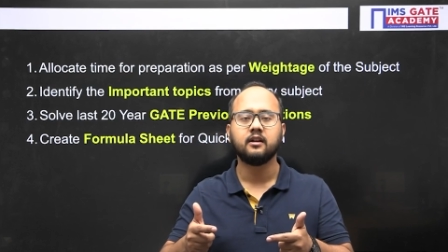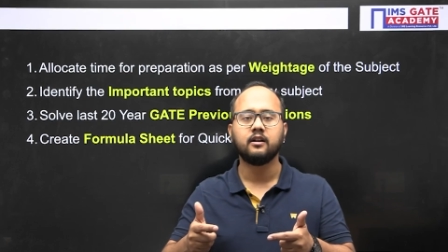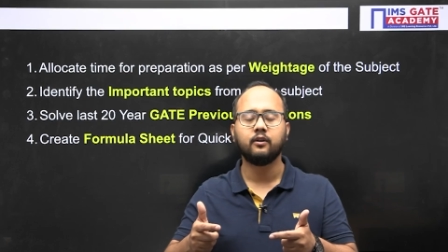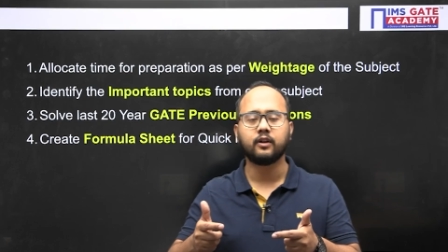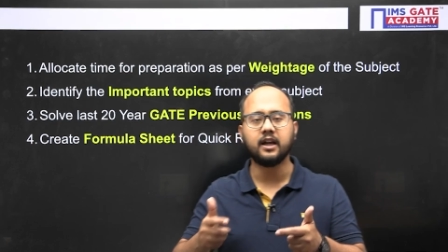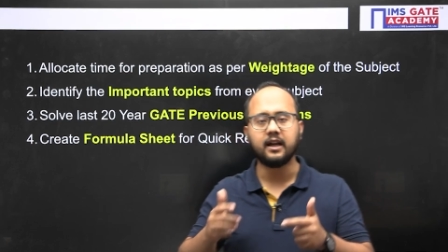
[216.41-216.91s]

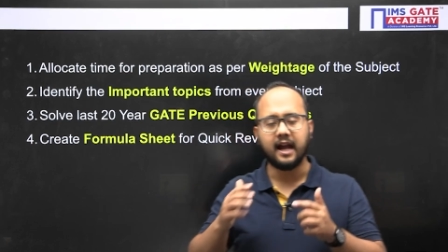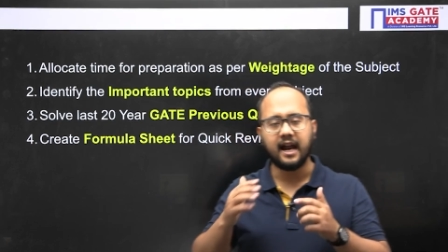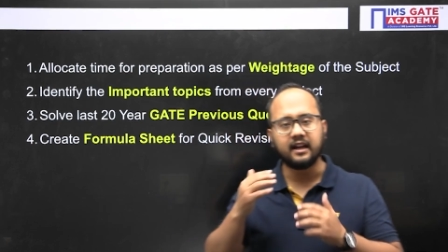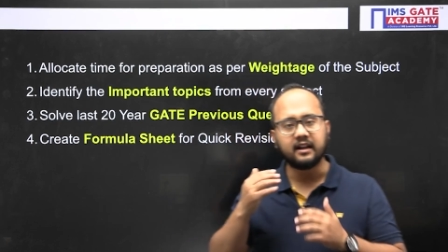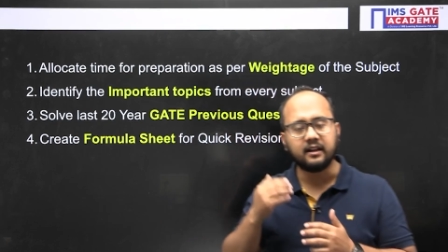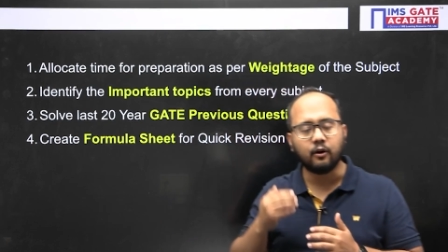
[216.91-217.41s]
Okay. And
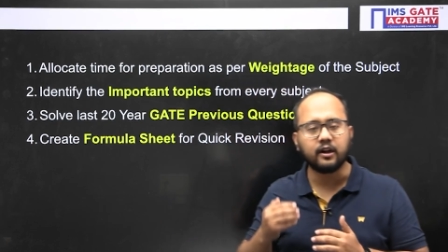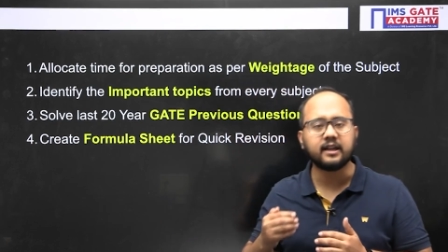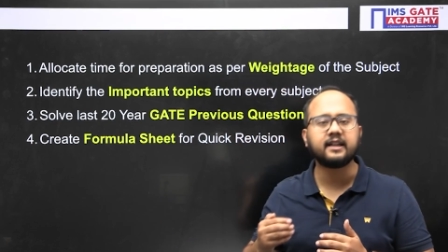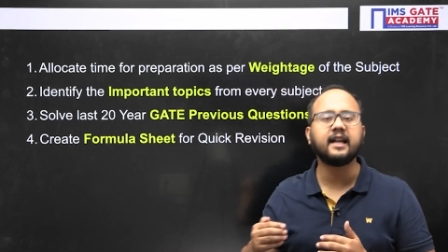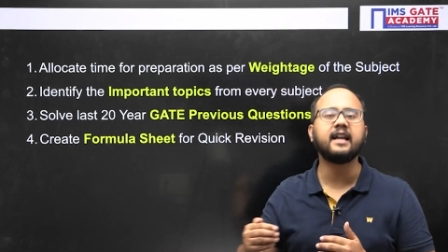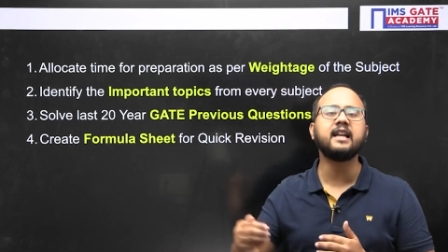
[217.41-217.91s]
on a
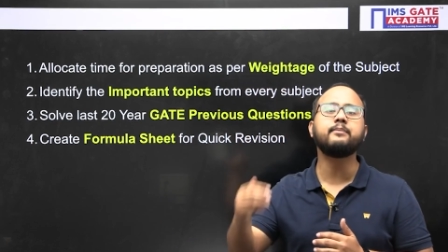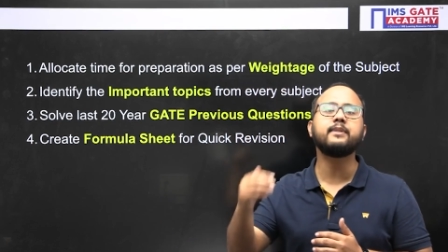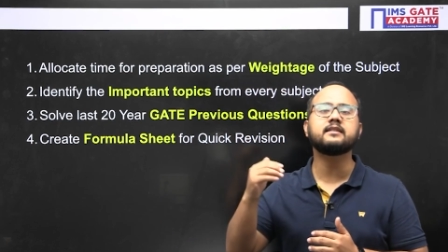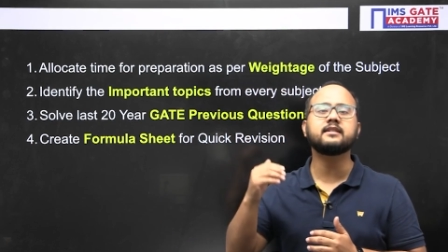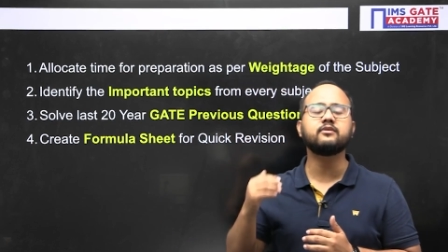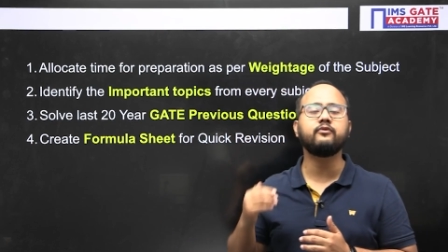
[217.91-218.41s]
daily
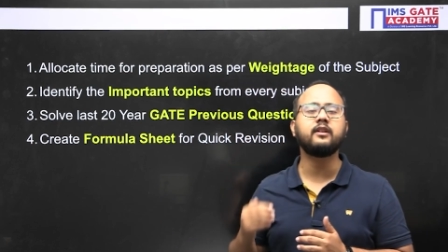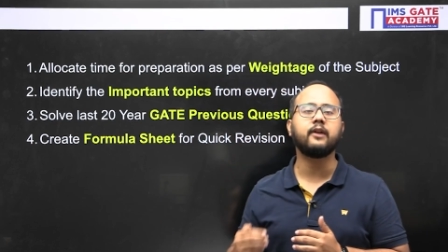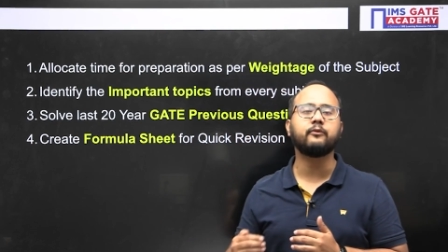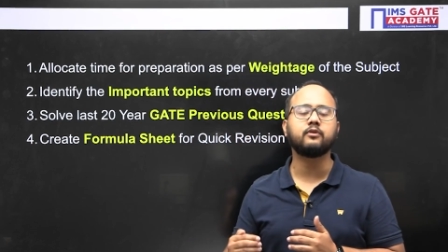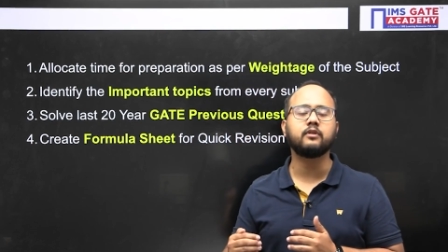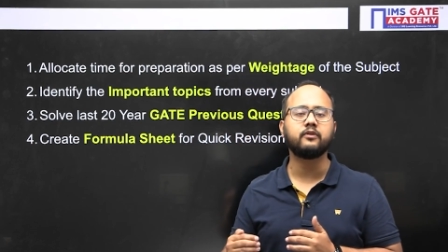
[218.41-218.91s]
basis, we have
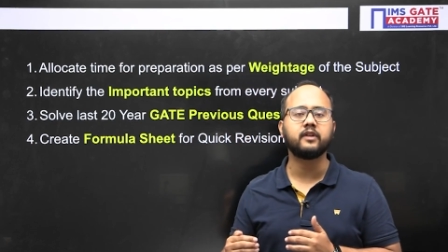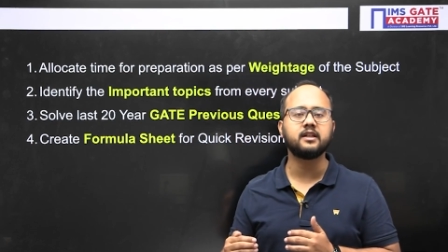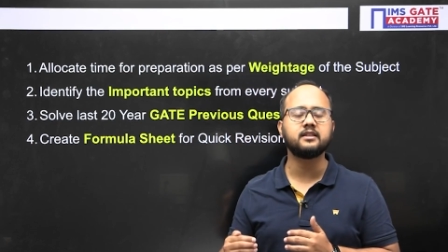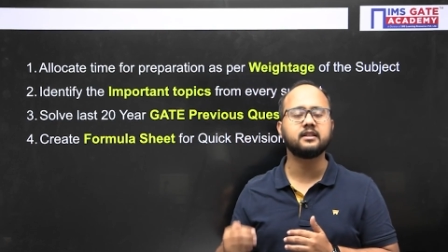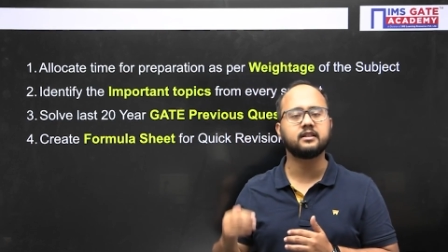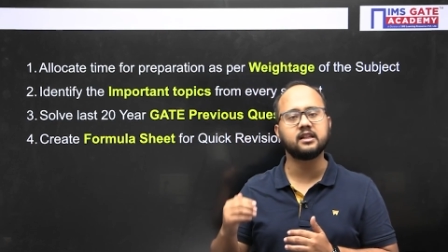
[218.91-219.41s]
to
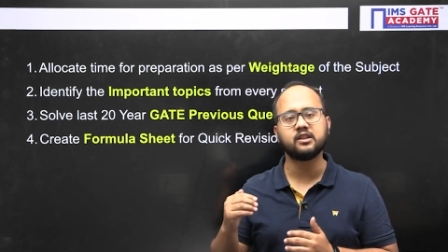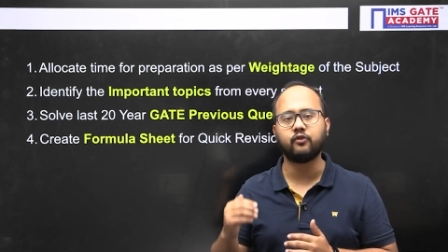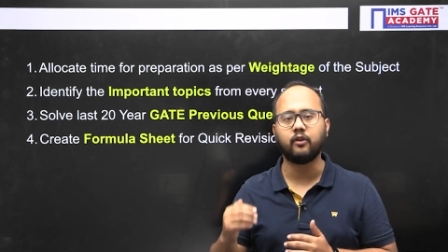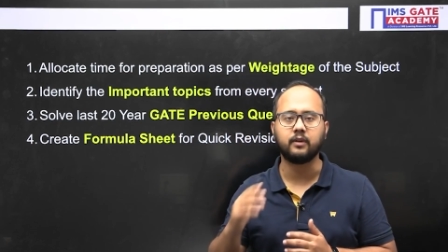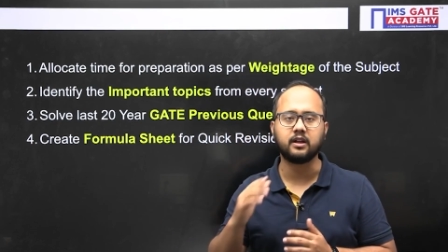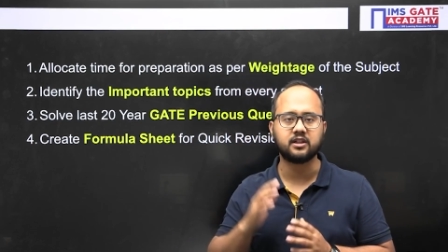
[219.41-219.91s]
revise this
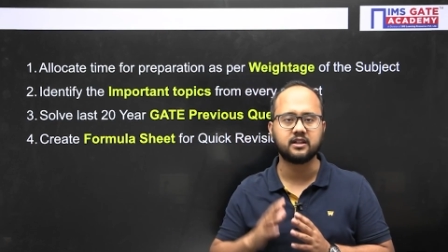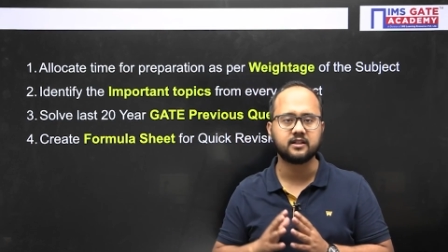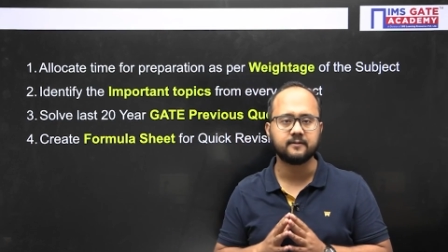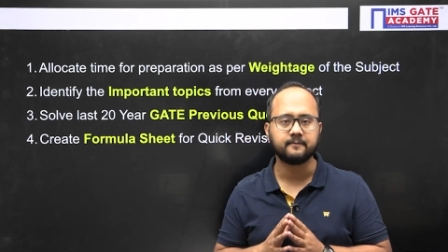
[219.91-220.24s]
formula sheets.